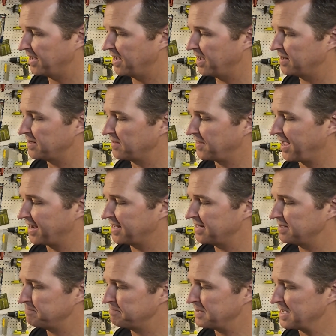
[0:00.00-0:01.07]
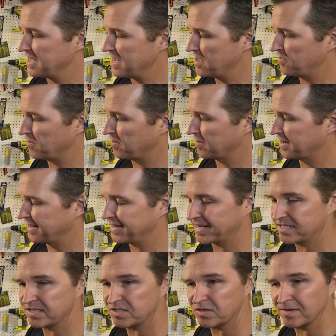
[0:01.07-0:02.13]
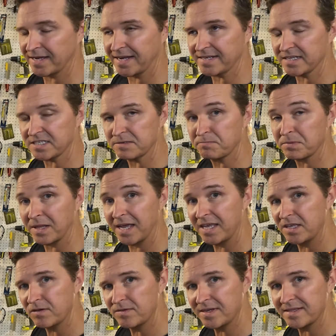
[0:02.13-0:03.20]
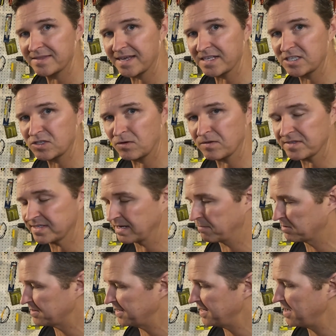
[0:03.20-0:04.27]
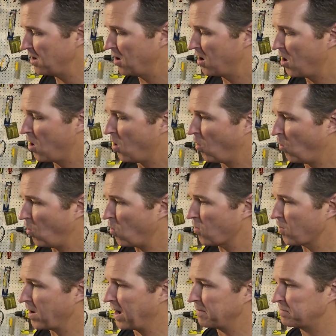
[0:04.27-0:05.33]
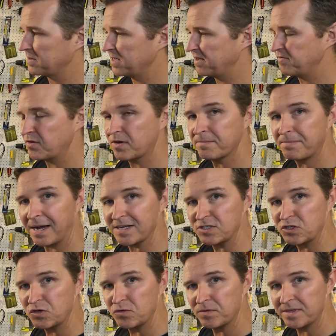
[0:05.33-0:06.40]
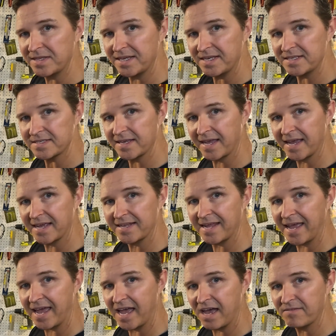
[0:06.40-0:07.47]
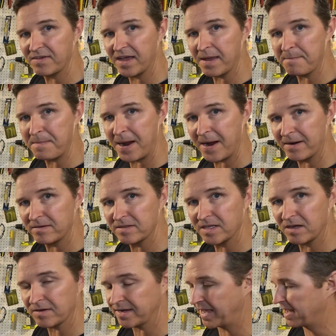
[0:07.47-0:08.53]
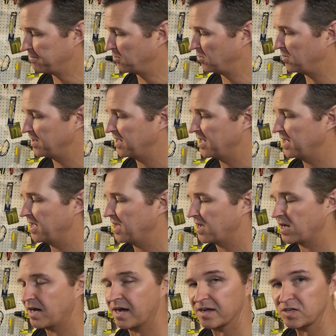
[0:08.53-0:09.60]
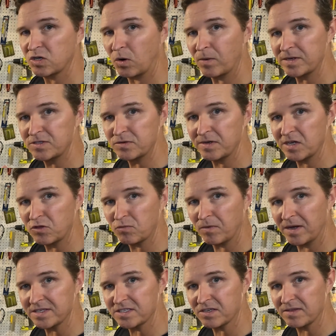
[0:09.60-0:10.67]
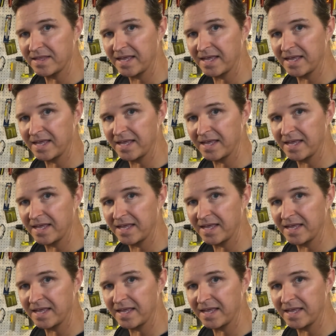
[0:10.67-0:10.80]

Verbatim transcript: And that can be either connected to like a display unit that's sold separately or I believe you can buy two of these and have a parallel cable uh, going to each one so